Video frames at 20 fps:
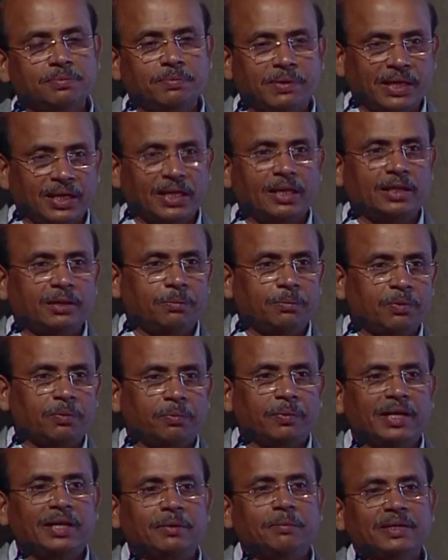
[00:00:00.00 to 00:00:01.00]
particularly the
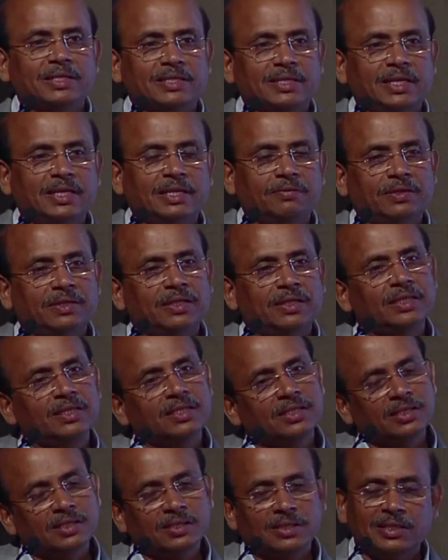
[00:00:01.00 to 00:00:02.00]
propeller based kind of
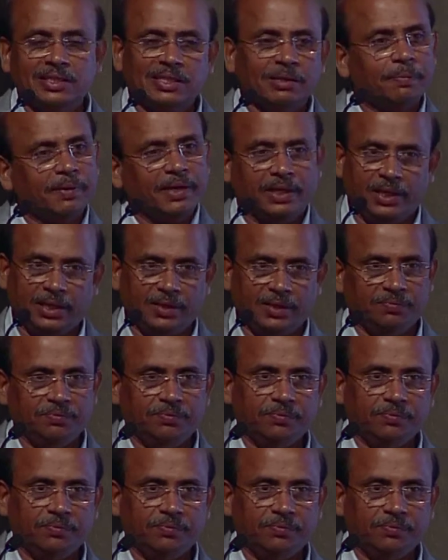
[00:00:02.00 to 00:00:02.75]
things separately.